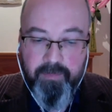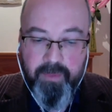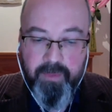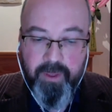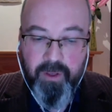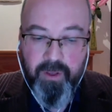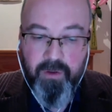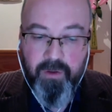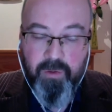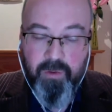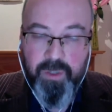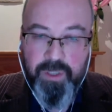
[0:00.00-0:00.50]

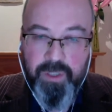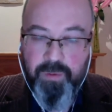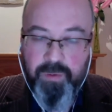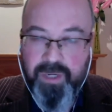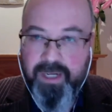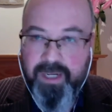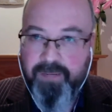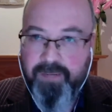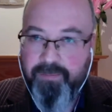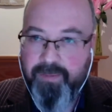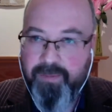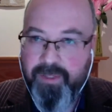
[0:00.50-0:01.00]
which
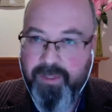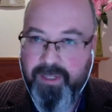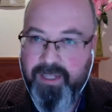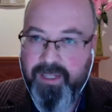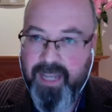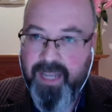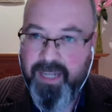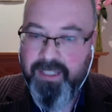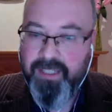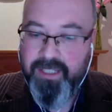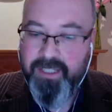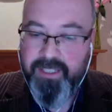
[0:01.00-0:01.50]
we
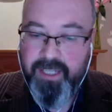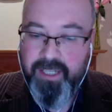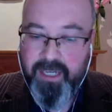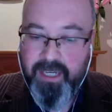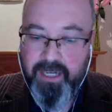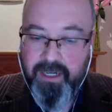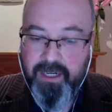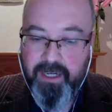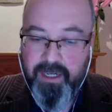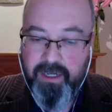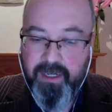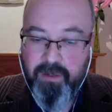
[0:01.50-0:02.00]
lack today
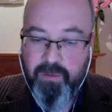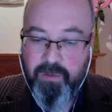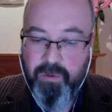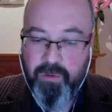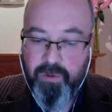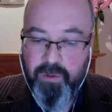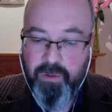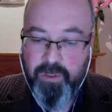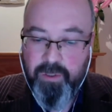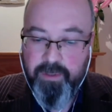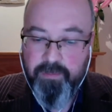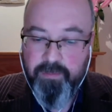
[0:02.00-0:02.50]
in our
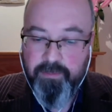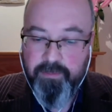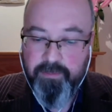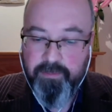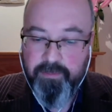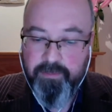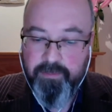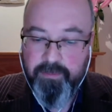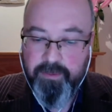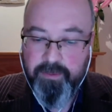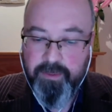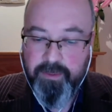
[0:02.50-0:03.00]
world.
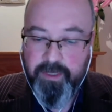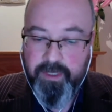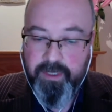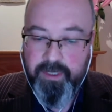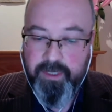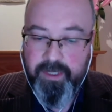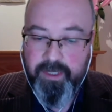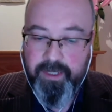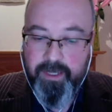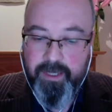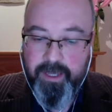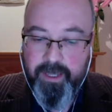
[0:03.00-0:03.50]

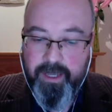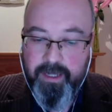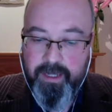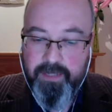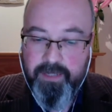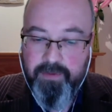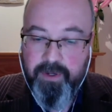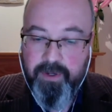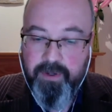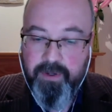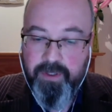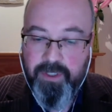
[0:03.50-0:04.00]
And it's
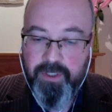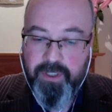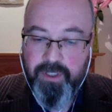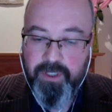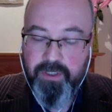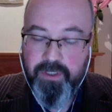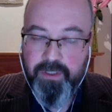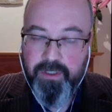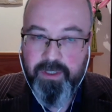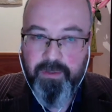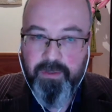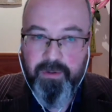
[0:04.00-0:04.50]
very
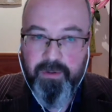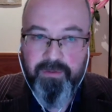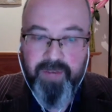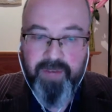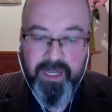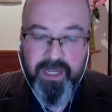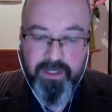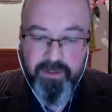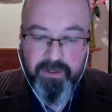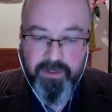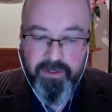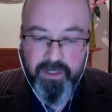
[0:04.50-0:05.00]
interesting to
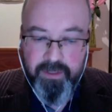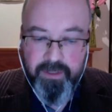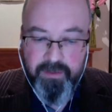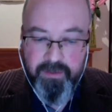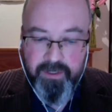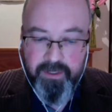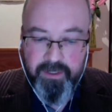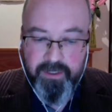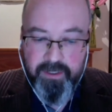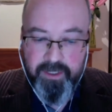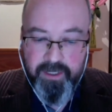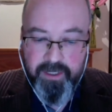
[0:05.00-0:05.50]
reflect on
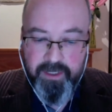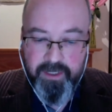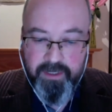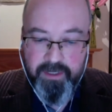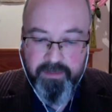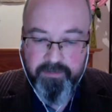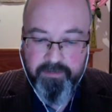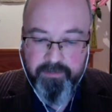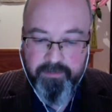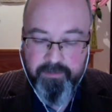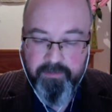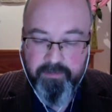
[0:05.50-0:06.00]
this.
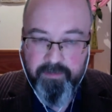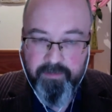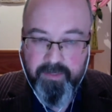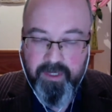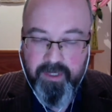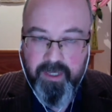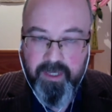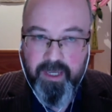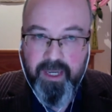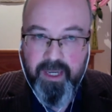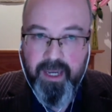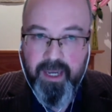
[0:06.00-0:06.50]

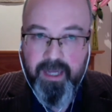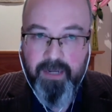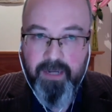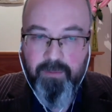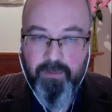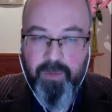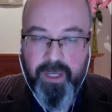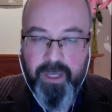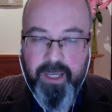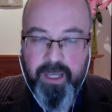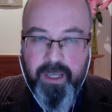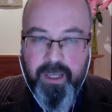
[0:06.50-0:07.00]
In a
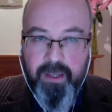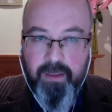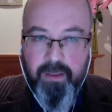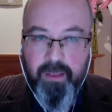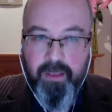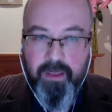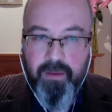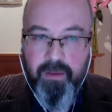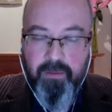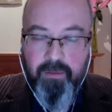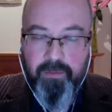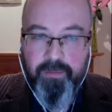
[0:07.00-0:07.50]
way,
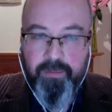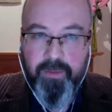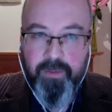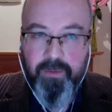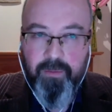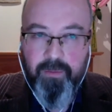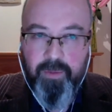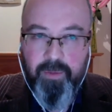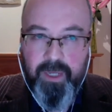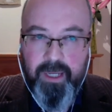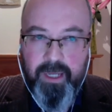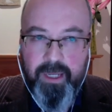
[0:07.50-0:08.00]

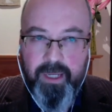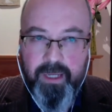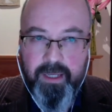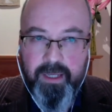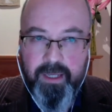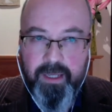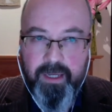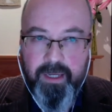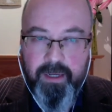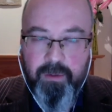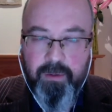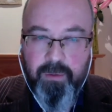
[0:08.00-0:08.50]
we,
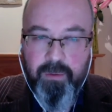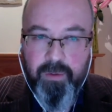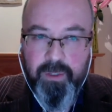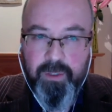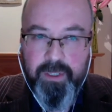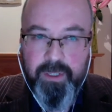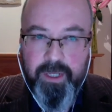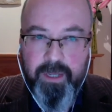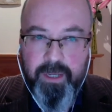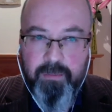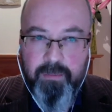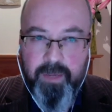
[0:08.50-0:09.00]
in our world
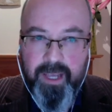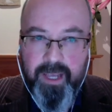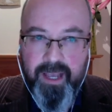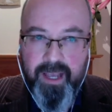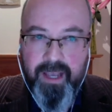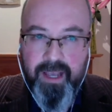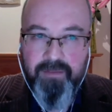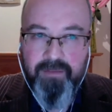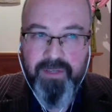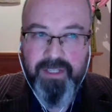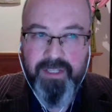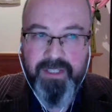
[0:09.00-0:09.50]
today, we
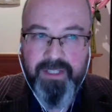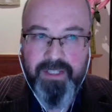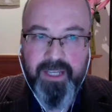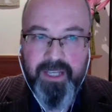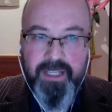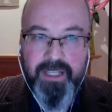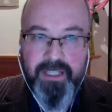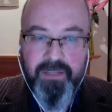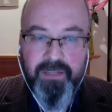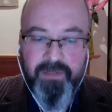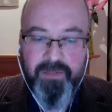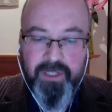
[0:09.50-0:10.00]
have a
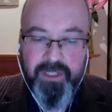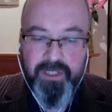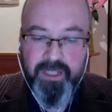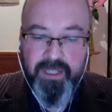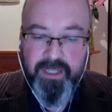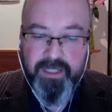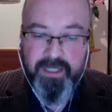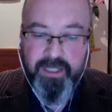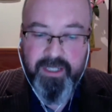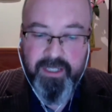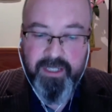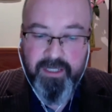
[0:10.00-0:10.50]
sense of this
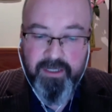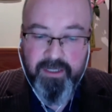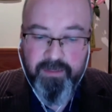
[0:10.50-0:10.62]
ideal.